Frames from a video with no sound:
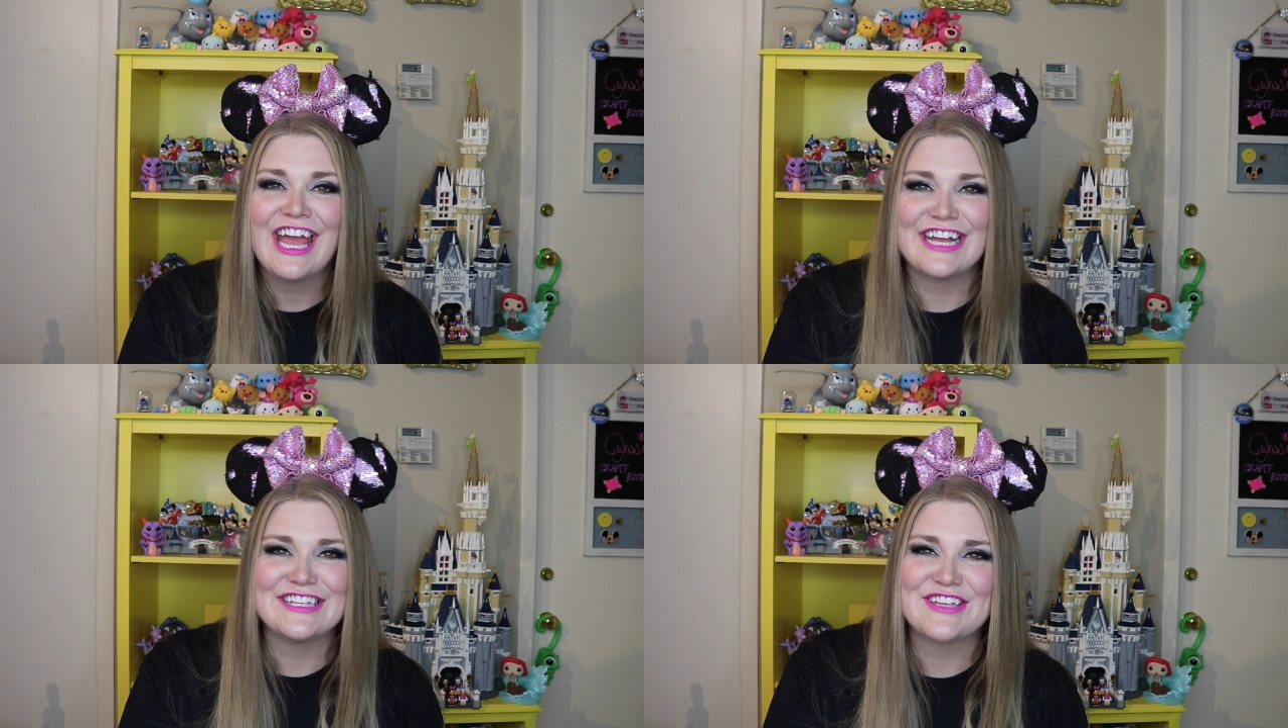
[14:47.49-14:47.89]

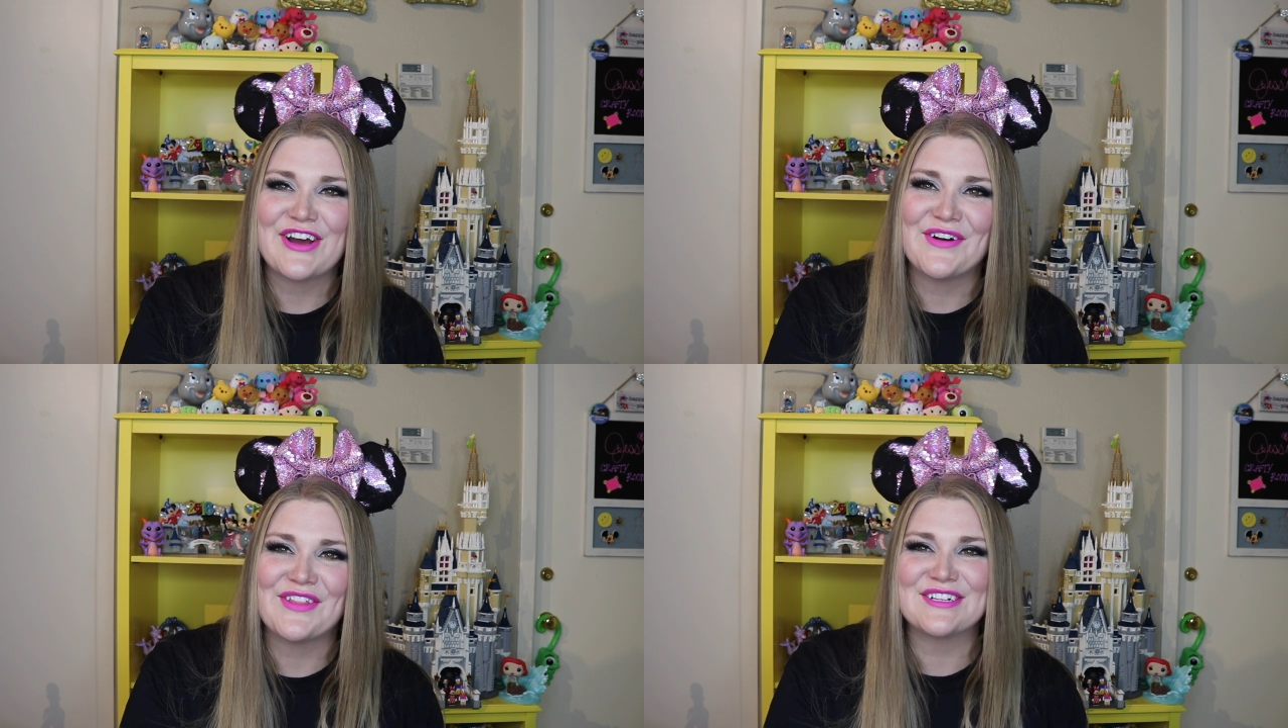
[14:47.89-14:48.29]
And
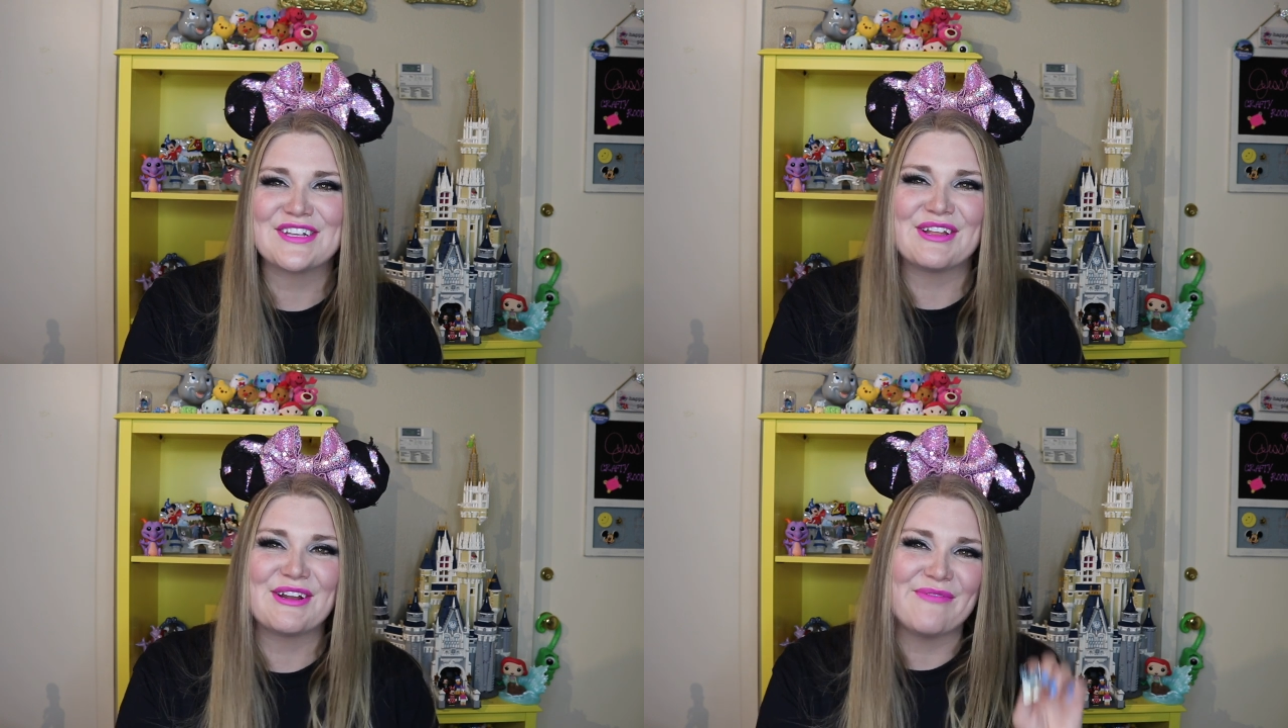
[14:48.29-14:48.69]
so there's
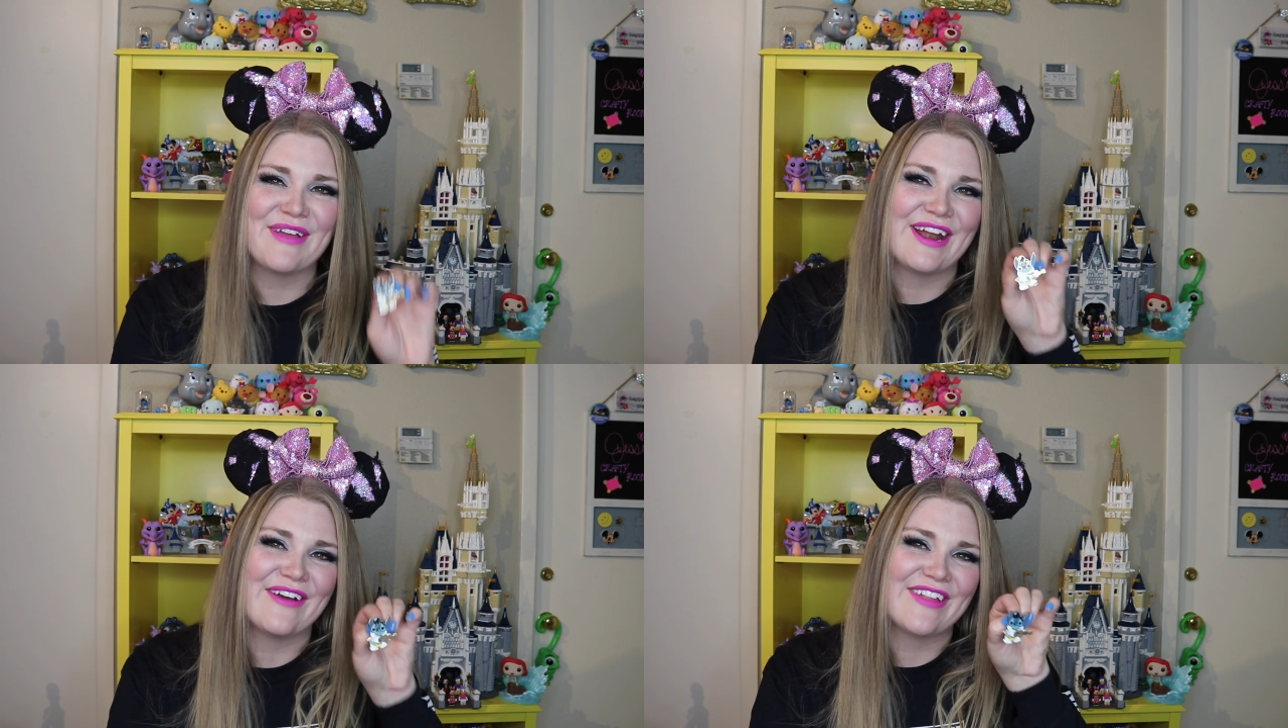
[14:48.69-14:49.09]
a little
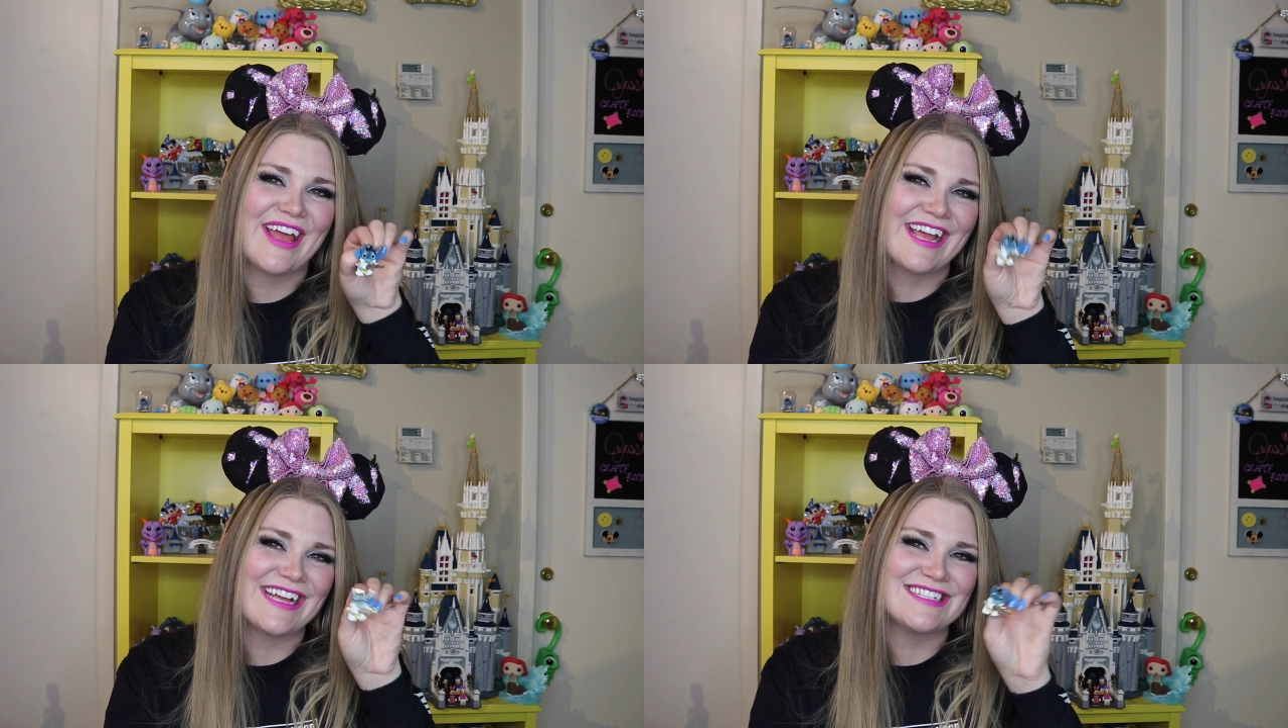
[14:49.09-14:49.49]
bit of
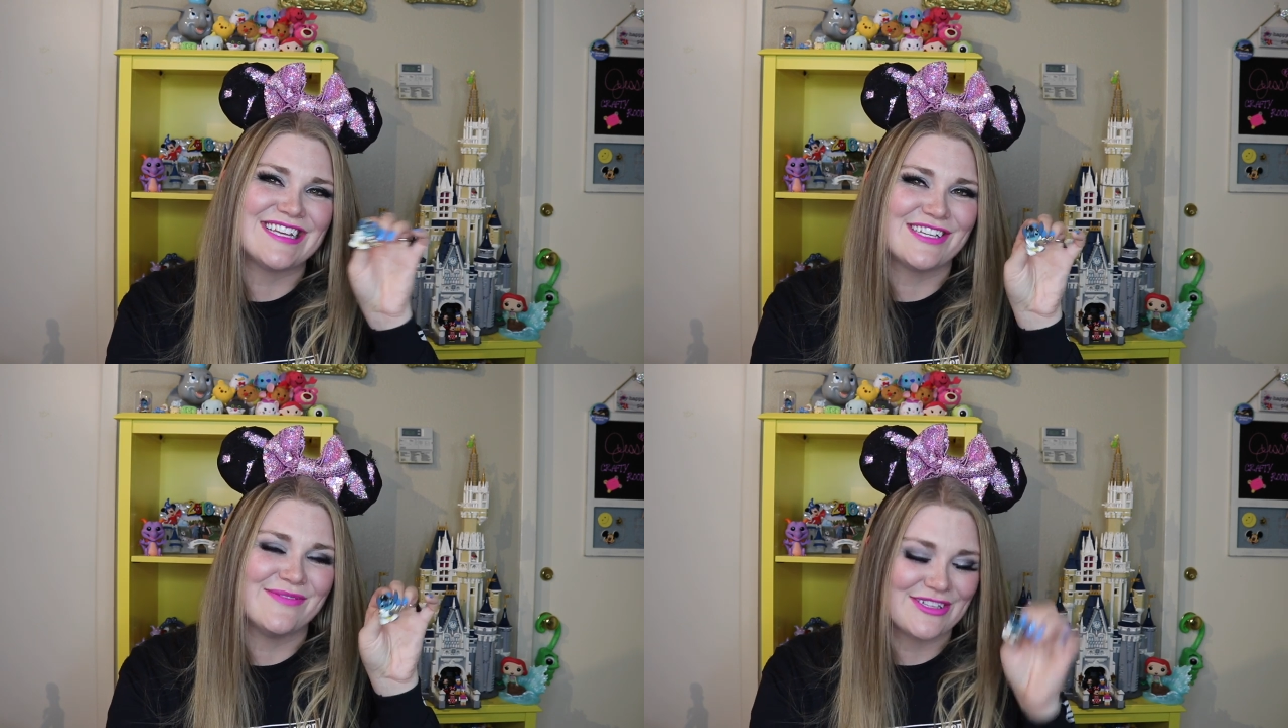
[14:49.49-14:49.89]
like
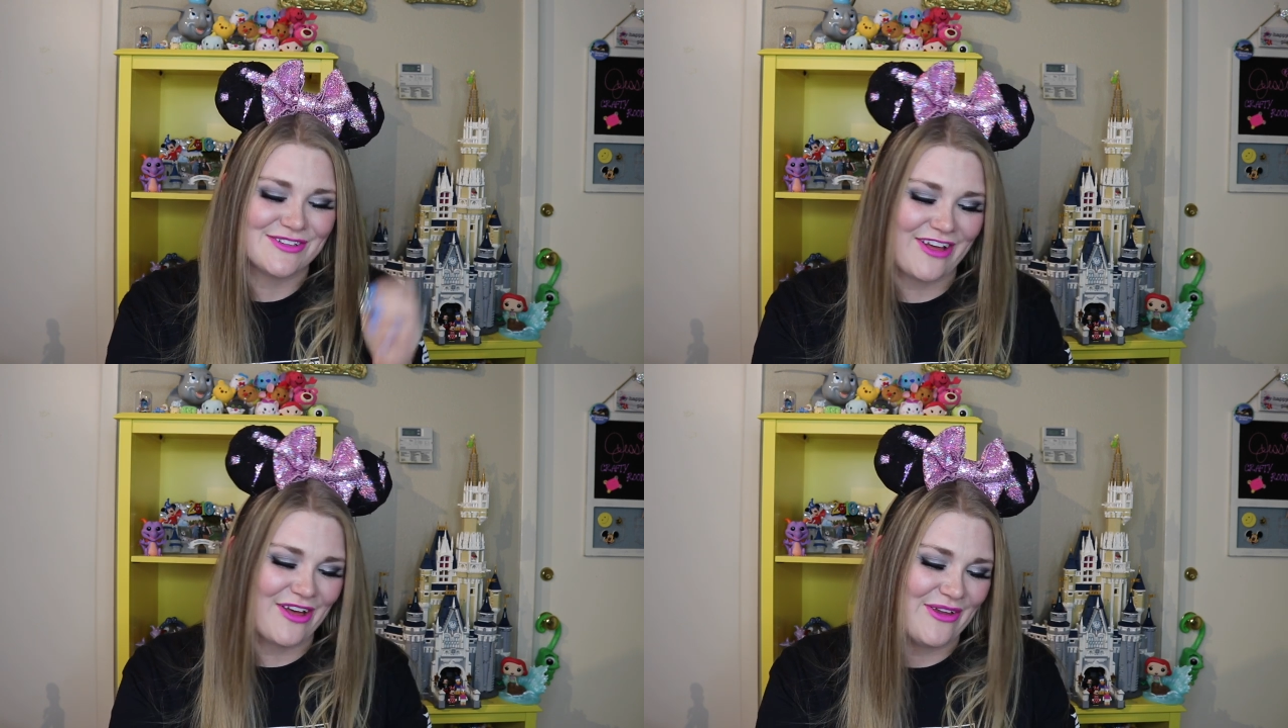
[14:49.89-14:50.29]

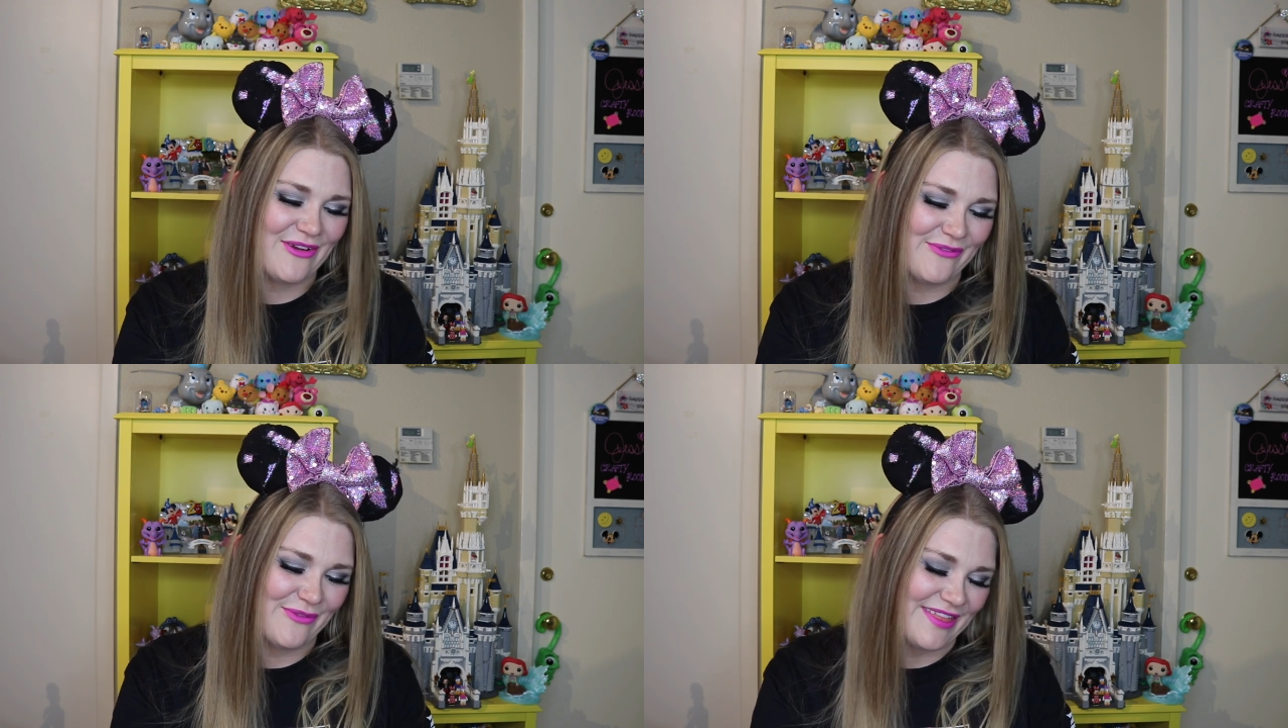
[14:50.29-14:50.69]
sentimental
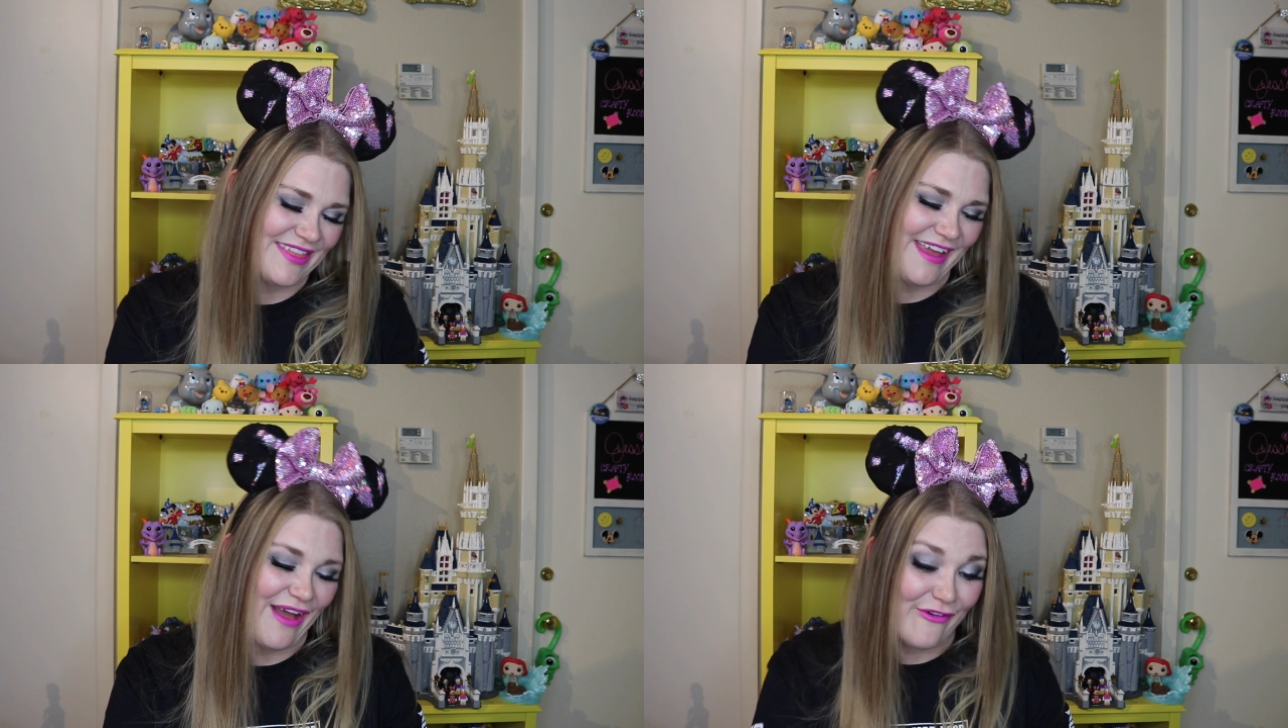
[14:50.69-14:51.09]
value with
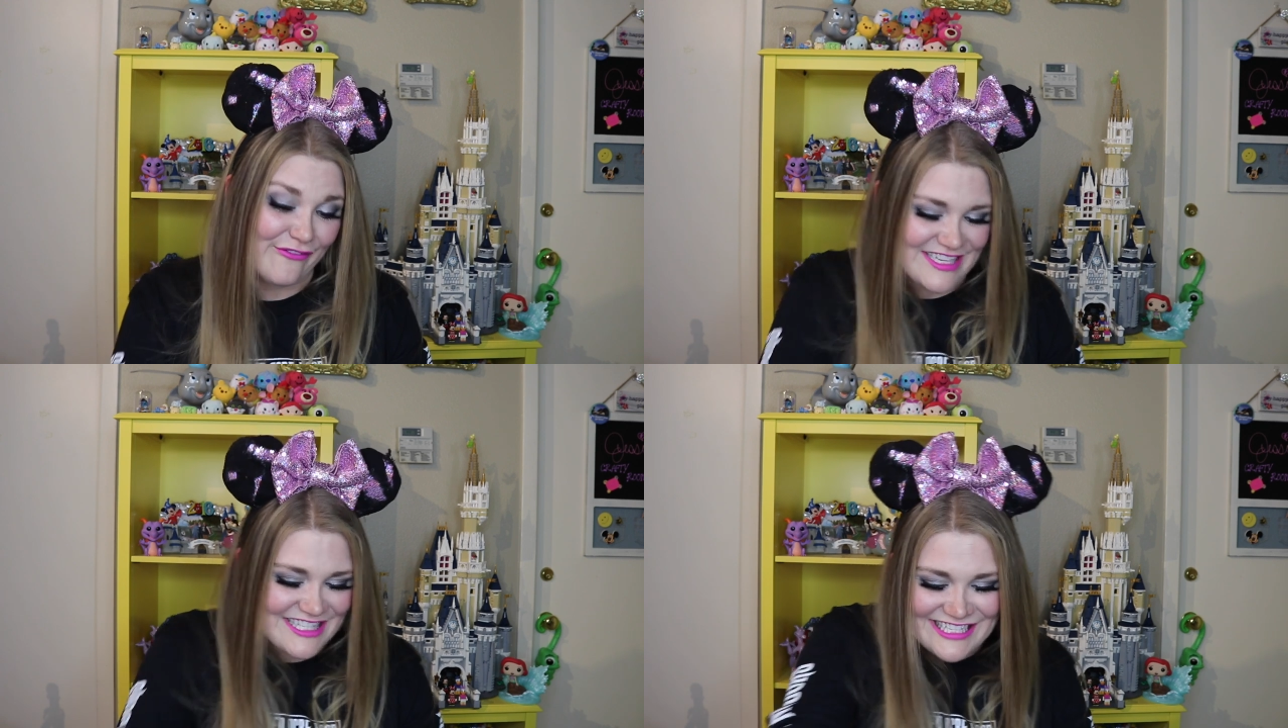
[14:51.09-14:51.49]
the
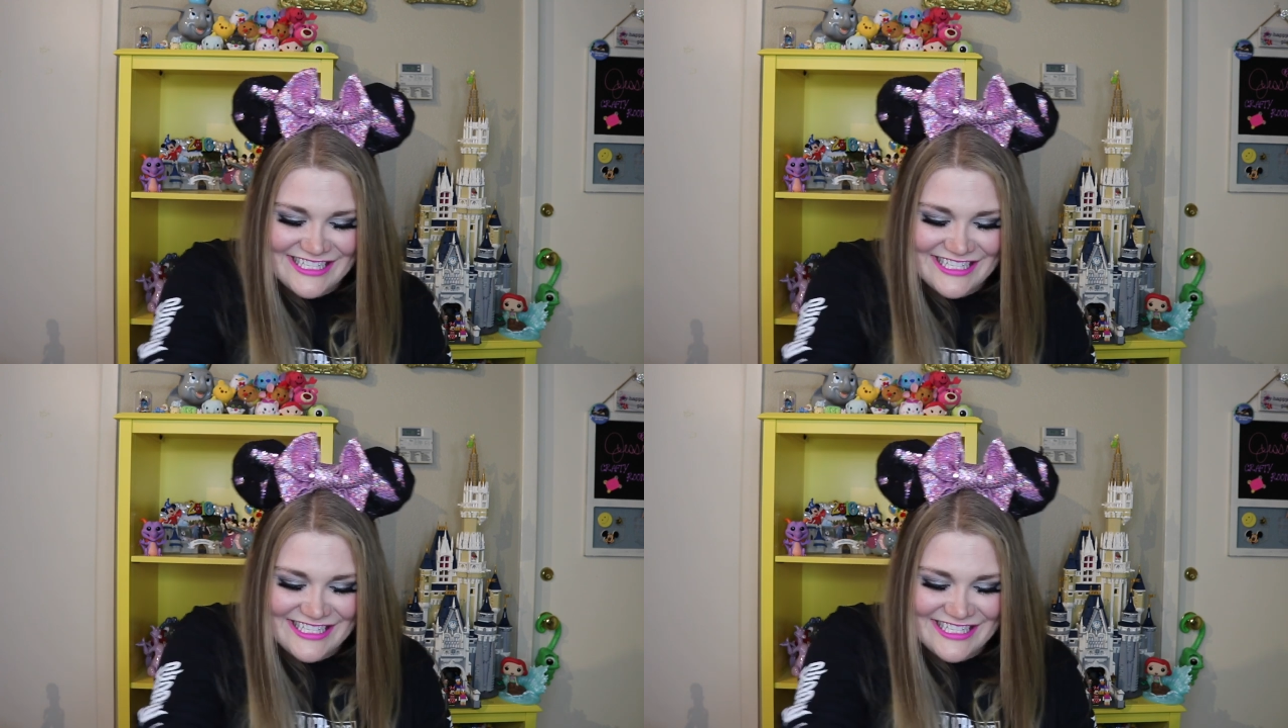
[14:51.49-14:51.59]
Elvis